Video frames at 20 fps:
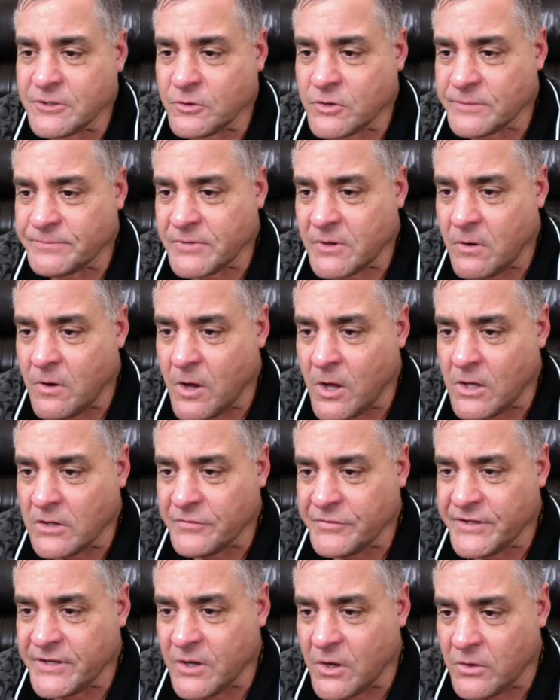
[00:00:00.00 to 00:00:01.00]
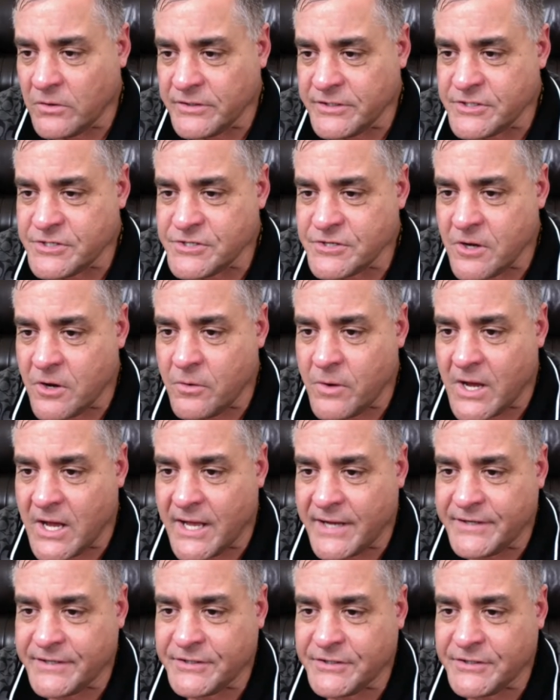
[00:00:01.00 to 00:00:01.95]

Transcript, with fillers: Crypto Hawk, the only show on